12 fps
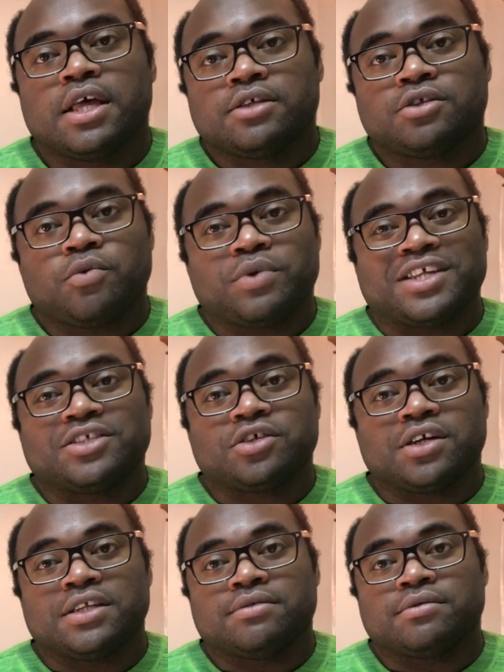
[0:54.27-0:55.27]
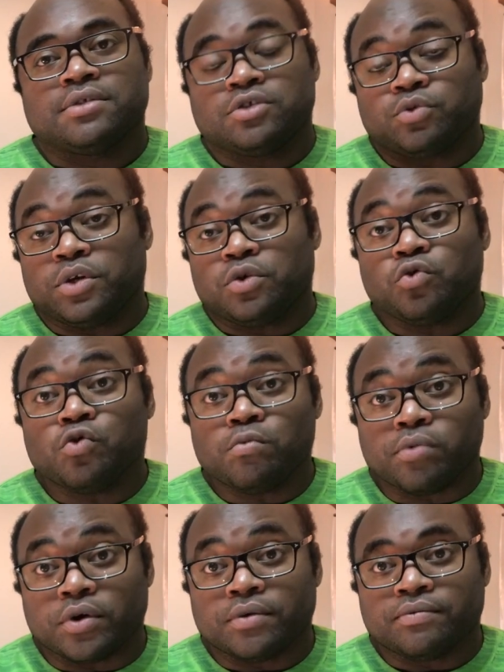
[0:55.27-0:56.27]
So when I started doing
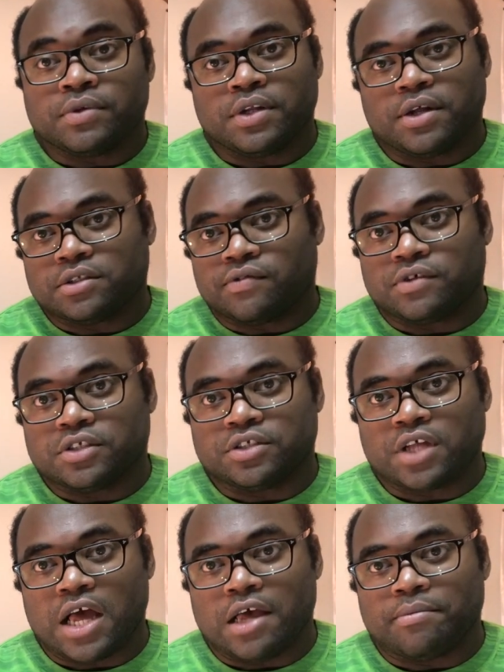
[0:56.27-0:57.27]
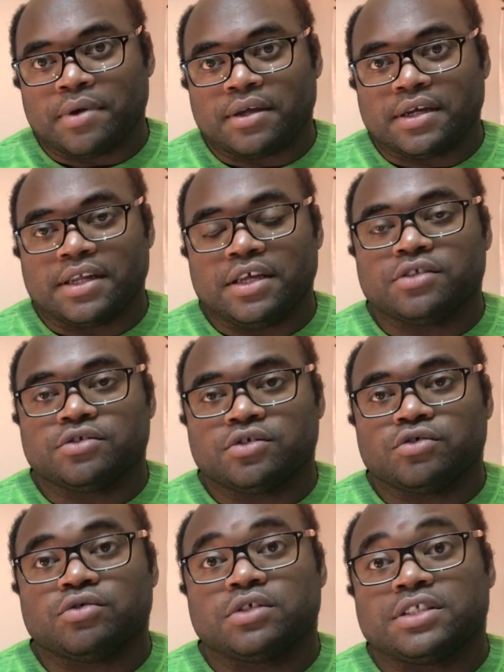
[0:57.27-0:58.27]
Uber, that was the first time I got
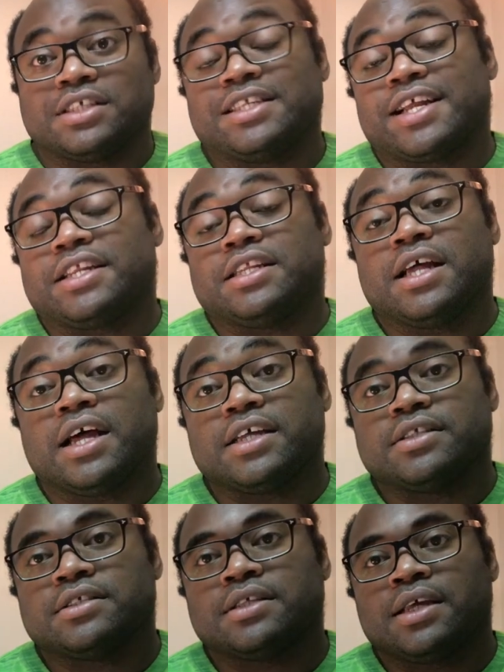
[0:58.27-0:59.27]
introduced to 1099s.